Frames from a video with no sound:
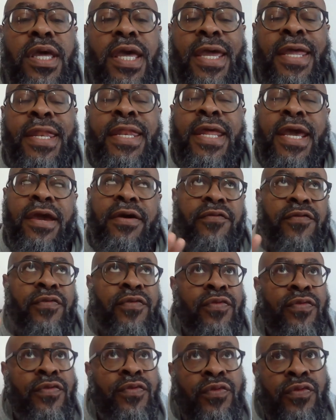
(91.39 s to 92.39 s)
in that
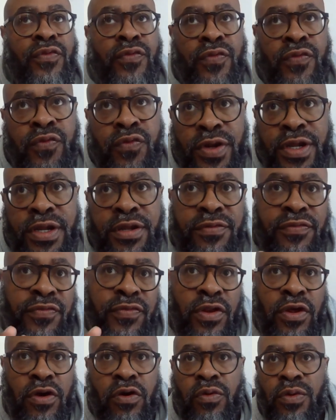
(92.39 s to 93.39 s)
f- free
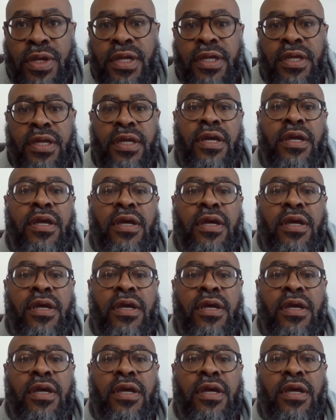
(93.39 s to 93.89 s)
flowing